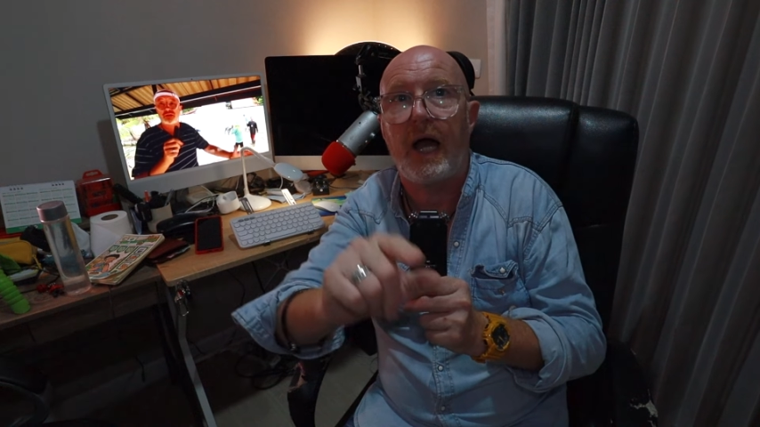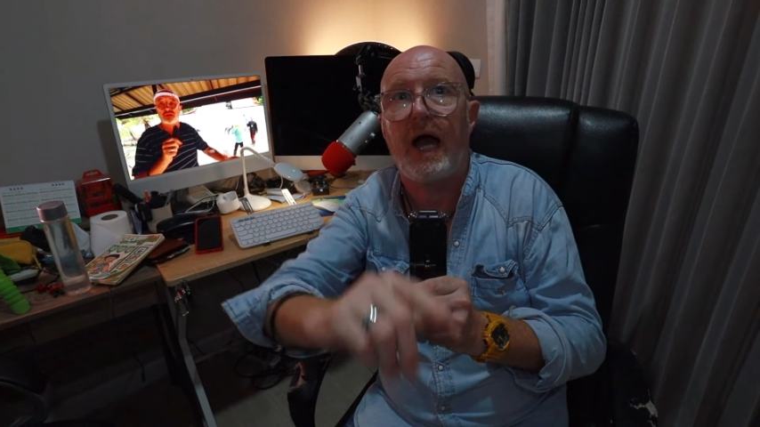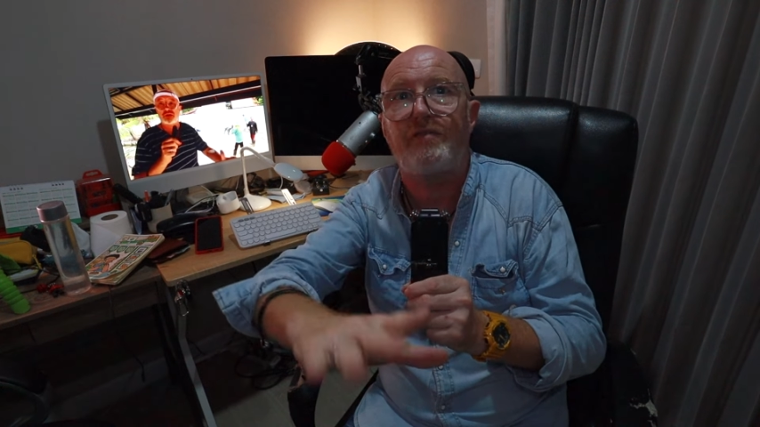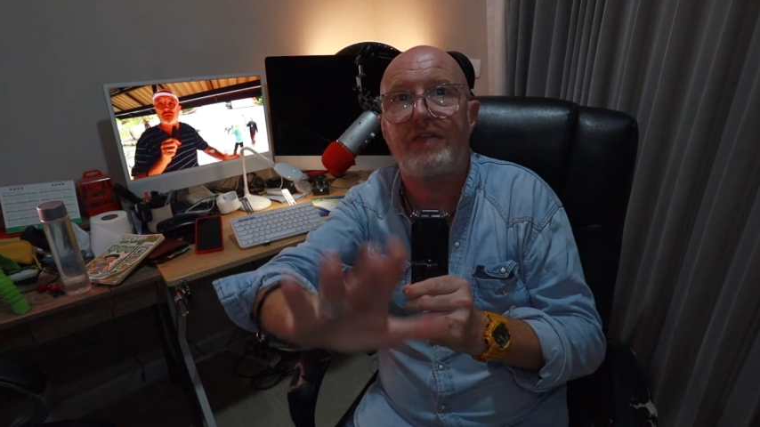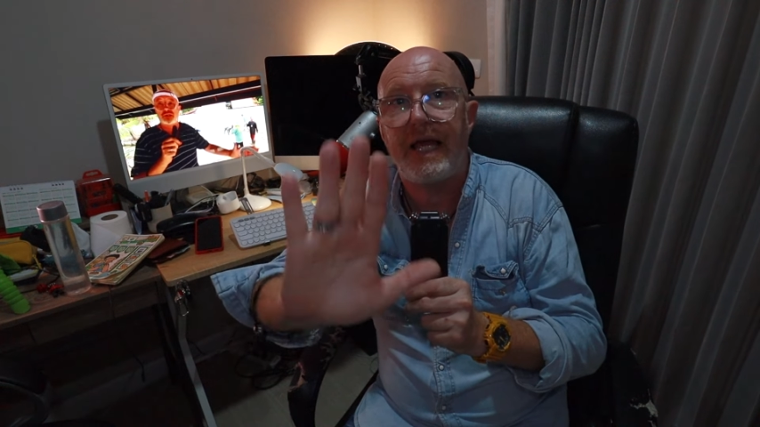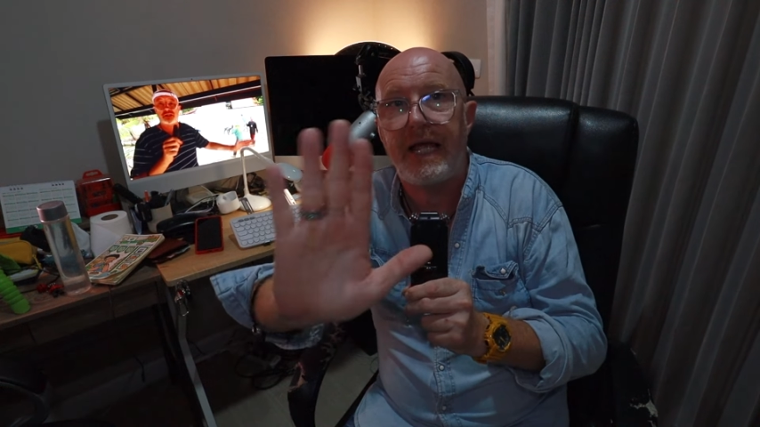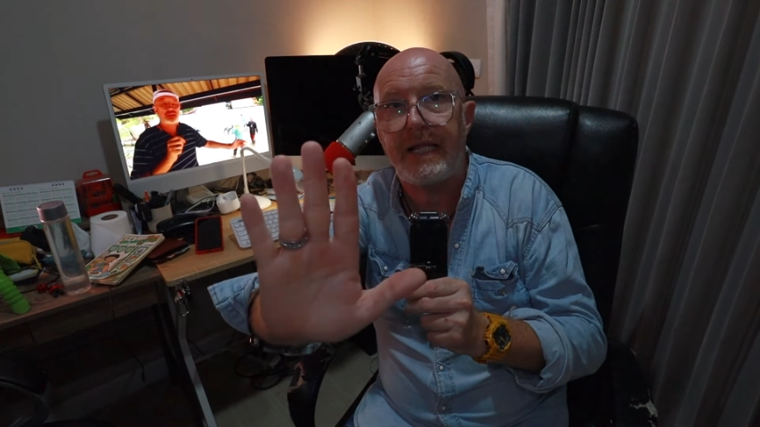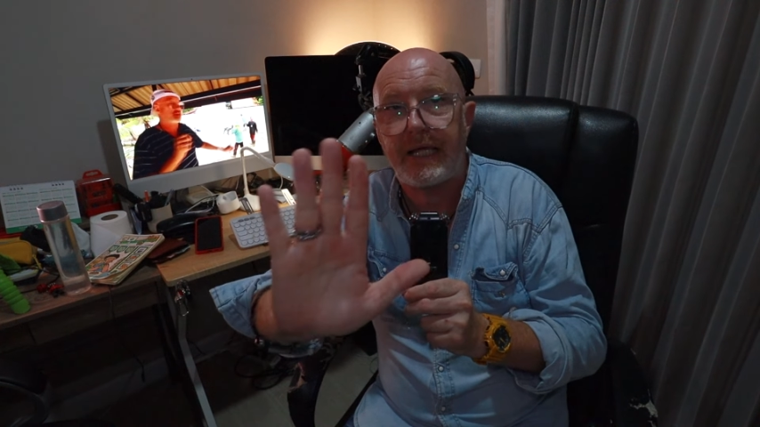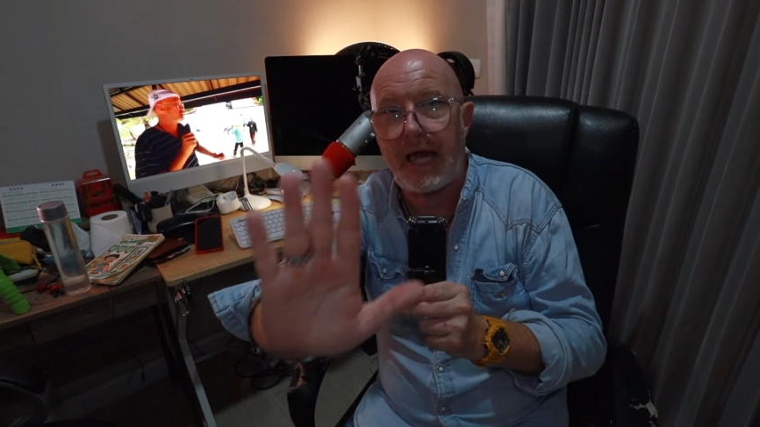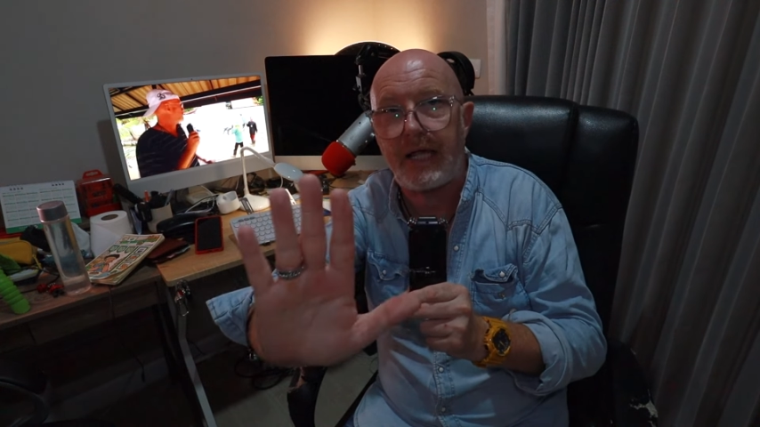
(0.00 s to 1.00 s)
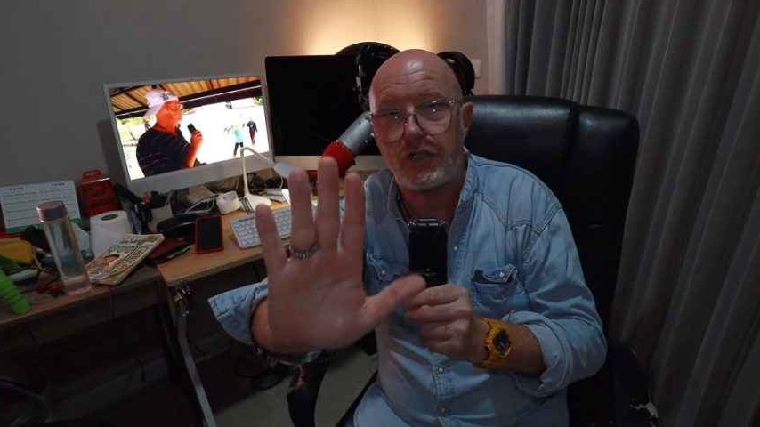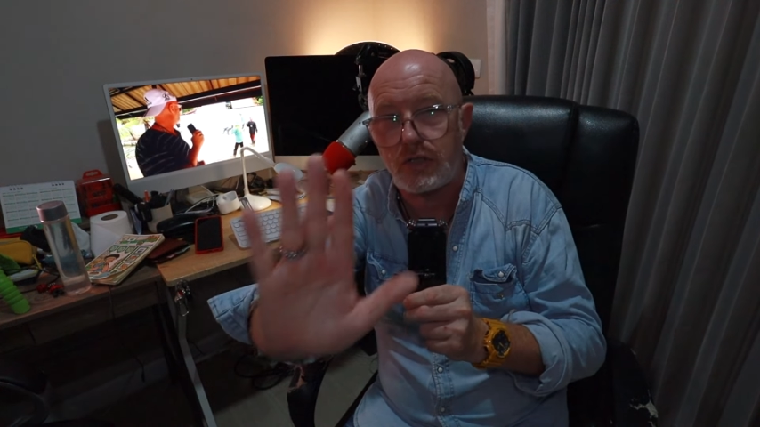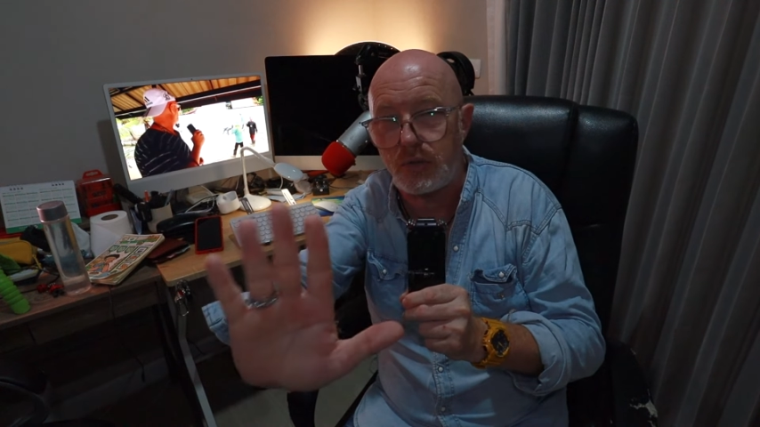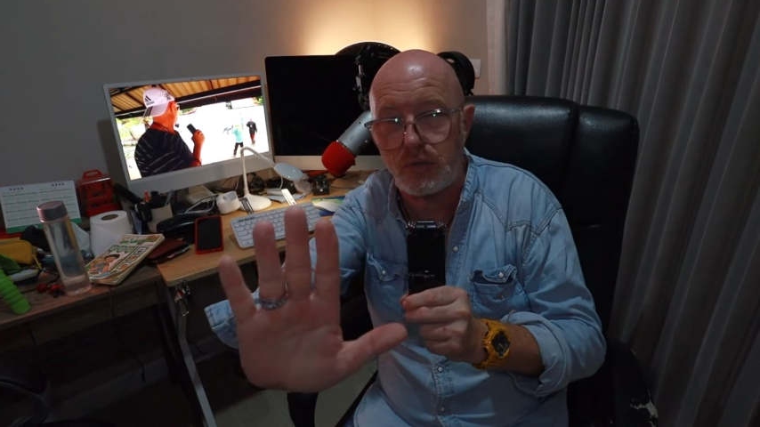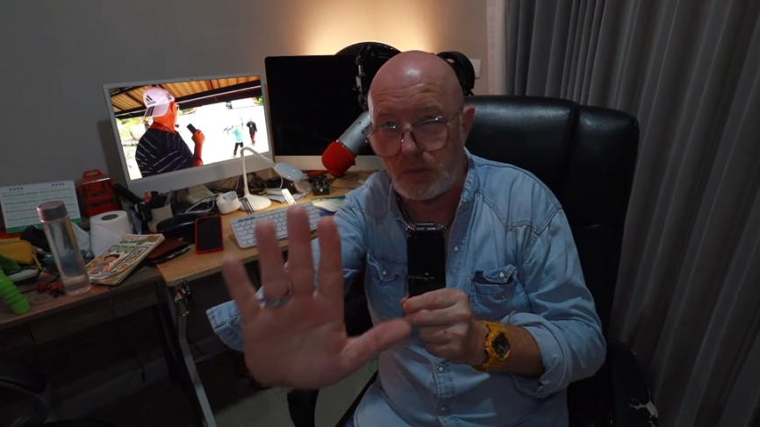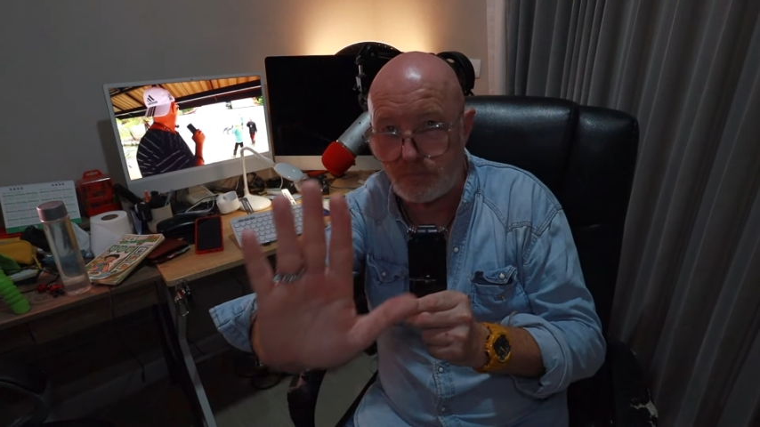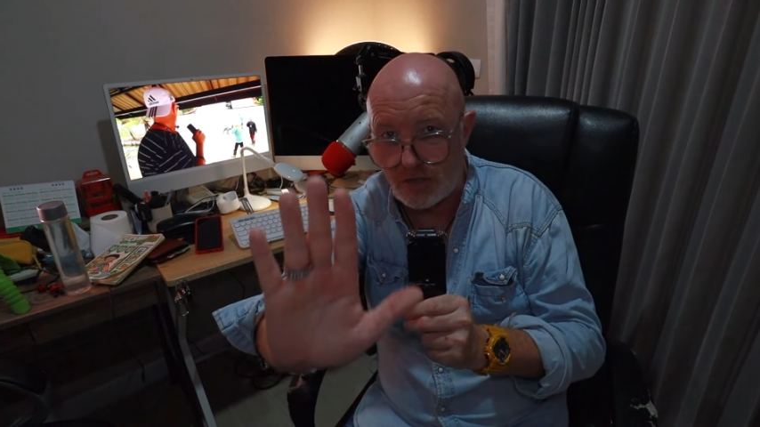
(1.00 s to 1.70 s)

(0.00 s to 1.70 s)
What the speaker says: have to indicate to them